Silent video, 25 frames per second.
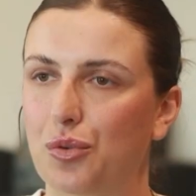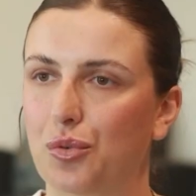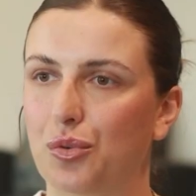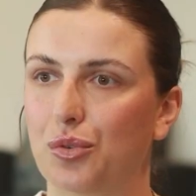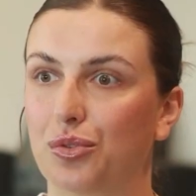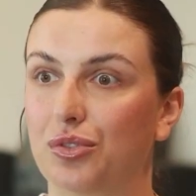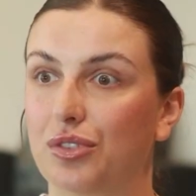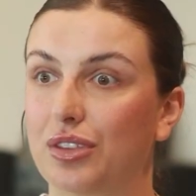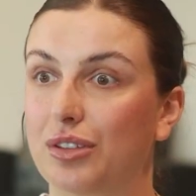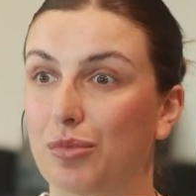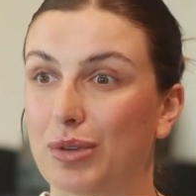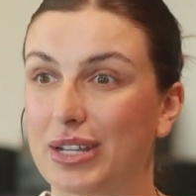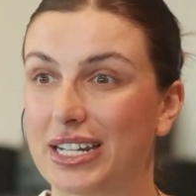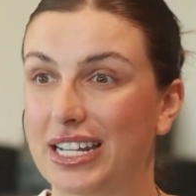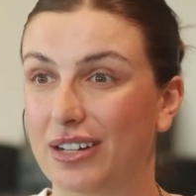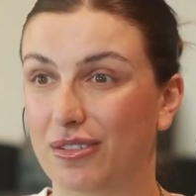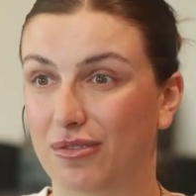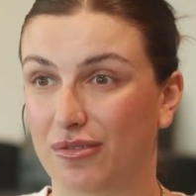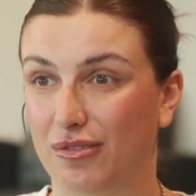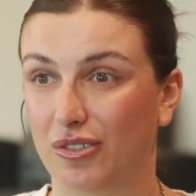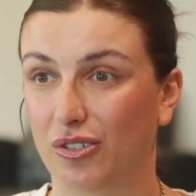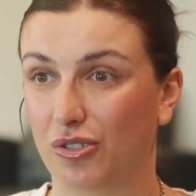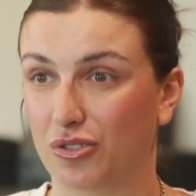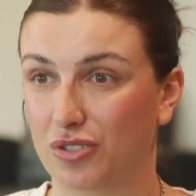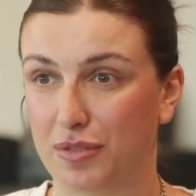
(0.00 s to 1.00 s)
So we
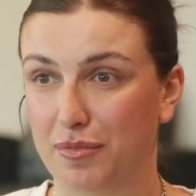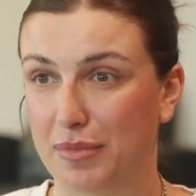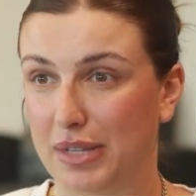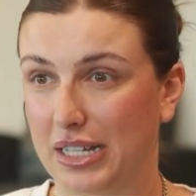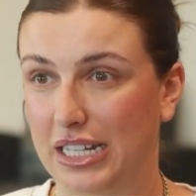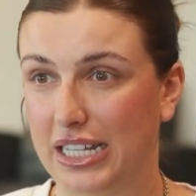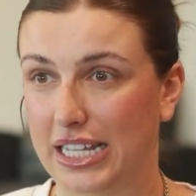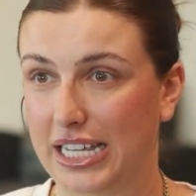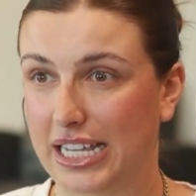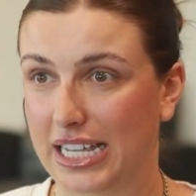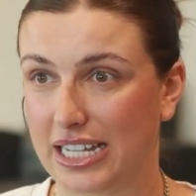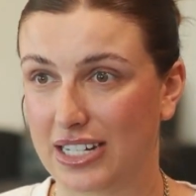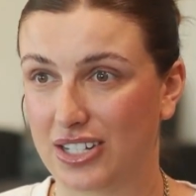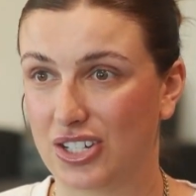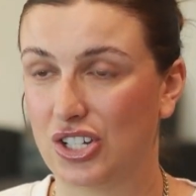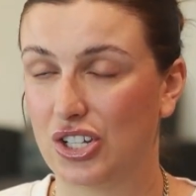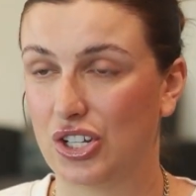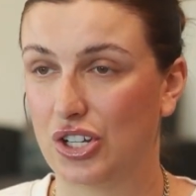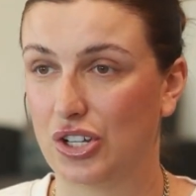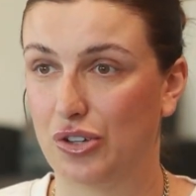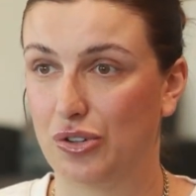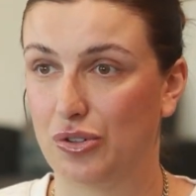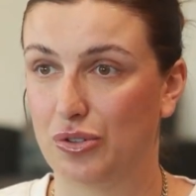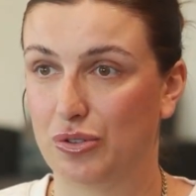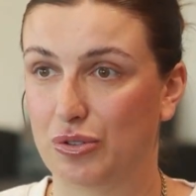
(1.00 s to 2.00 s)
didn't ultimately get
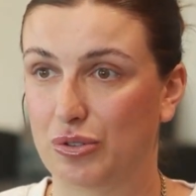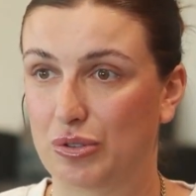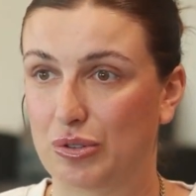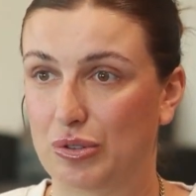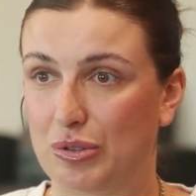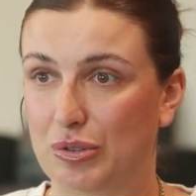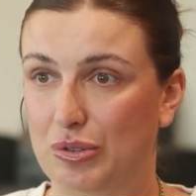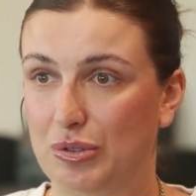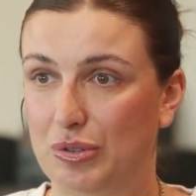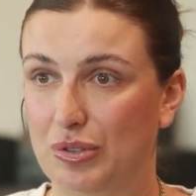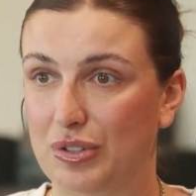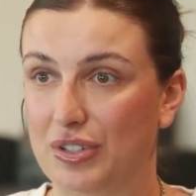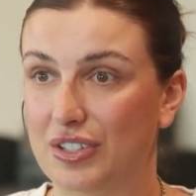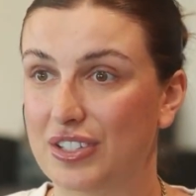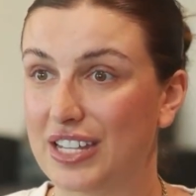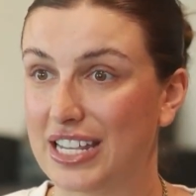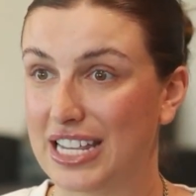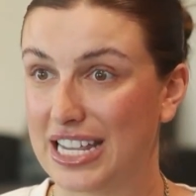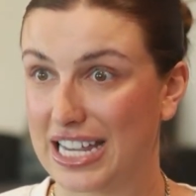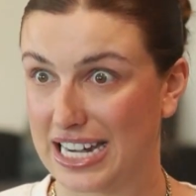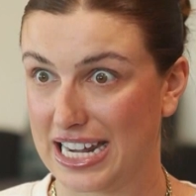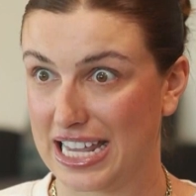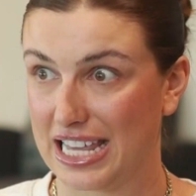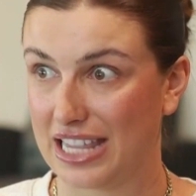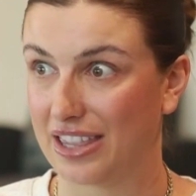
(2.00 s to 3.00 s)
to
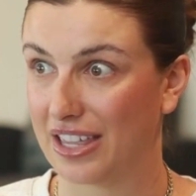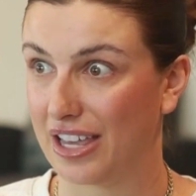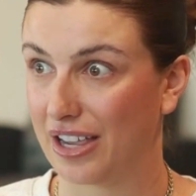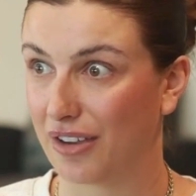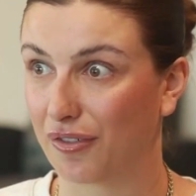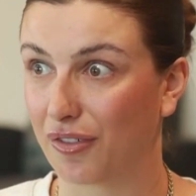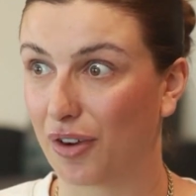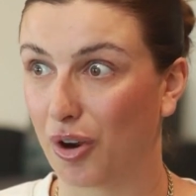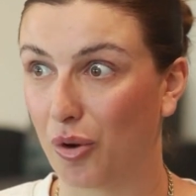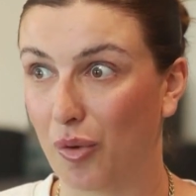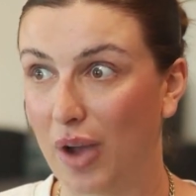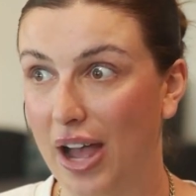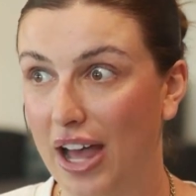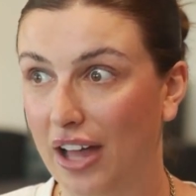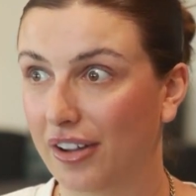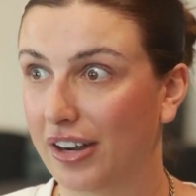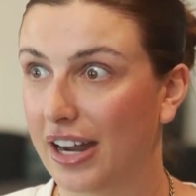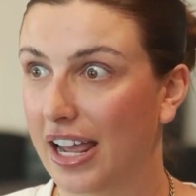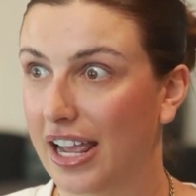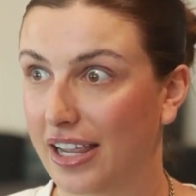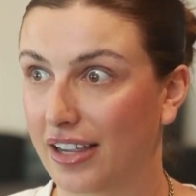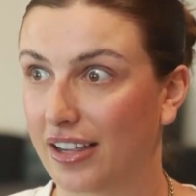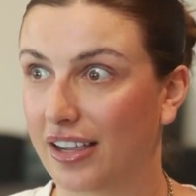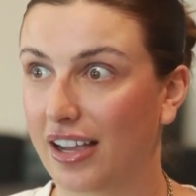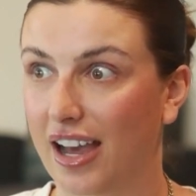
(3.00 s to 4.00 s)
see anything for a while,
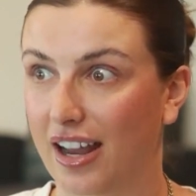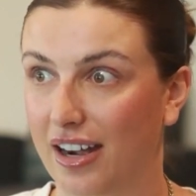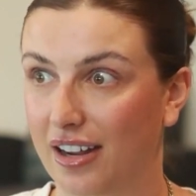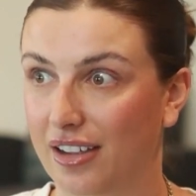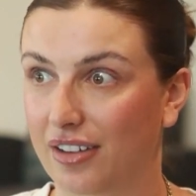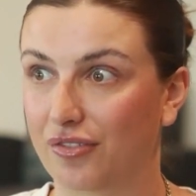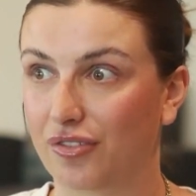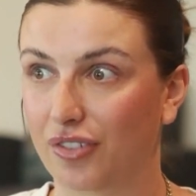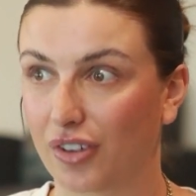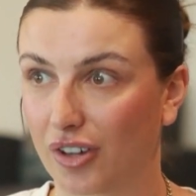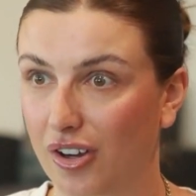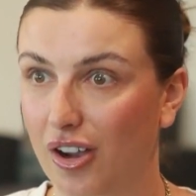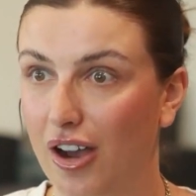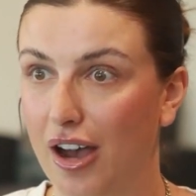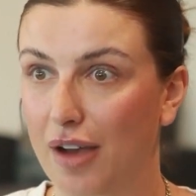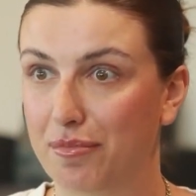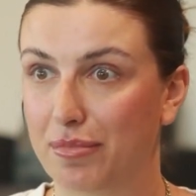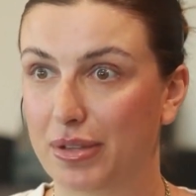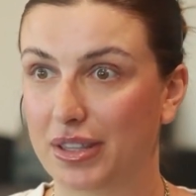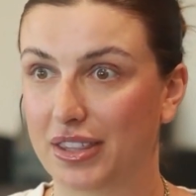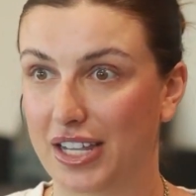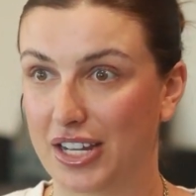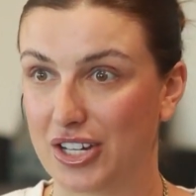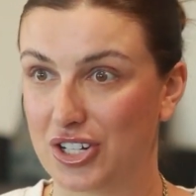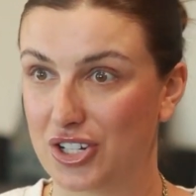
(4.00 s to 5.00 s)
and I kind of had forgot,
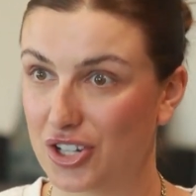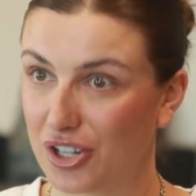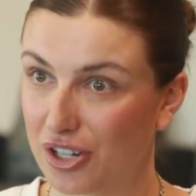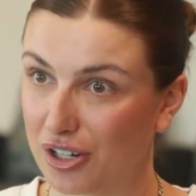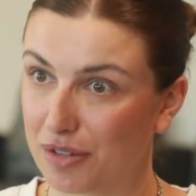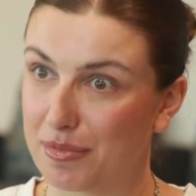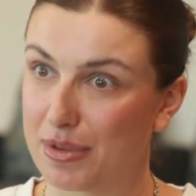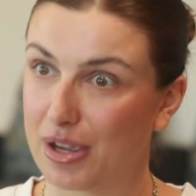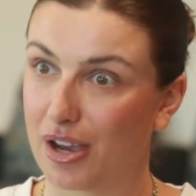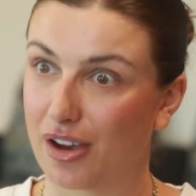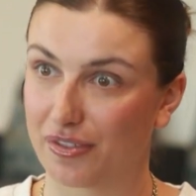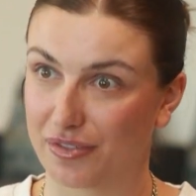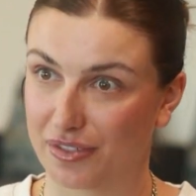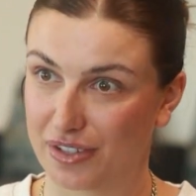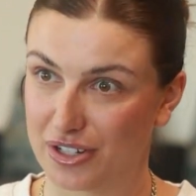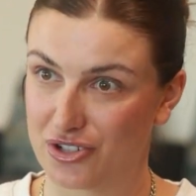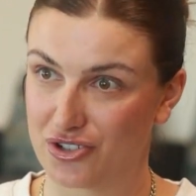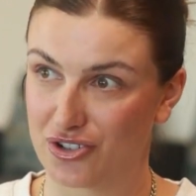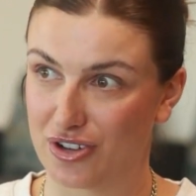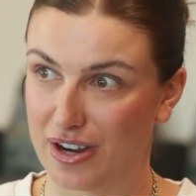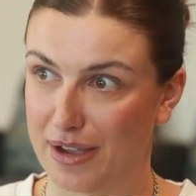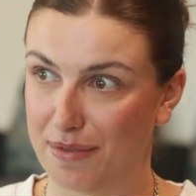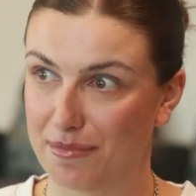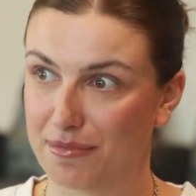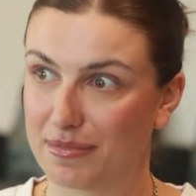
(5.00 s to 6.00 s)
but they took me off the
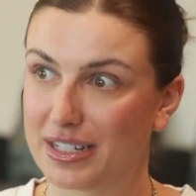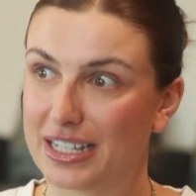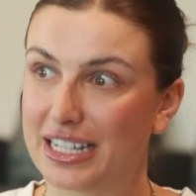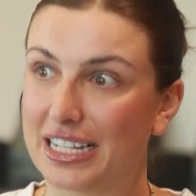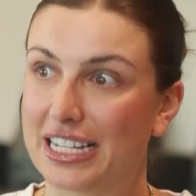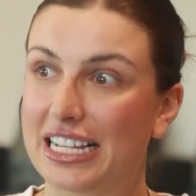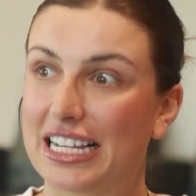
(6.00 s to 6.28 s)
trip